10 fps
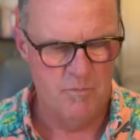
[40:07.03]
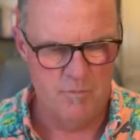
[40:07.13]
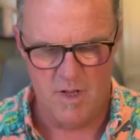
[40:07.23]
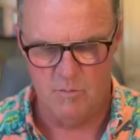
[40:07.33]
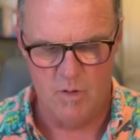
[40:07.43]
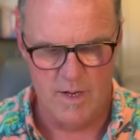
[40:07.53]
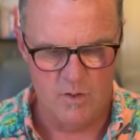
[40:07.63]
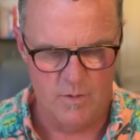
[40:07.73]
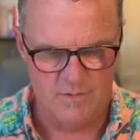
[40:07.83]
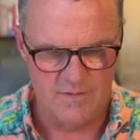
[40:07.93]
Bottom line,
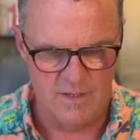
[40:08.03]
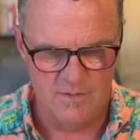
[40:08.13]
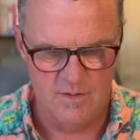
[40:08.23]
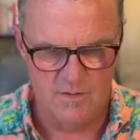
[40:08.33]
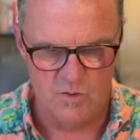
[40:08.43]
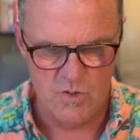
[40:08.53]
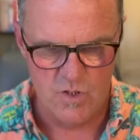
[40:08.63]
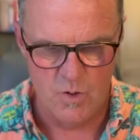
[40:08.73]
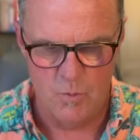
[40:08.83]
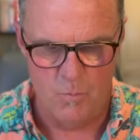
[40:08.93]
quick sentence or
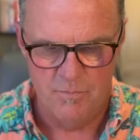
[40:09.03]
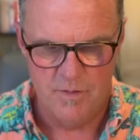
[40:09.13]
two.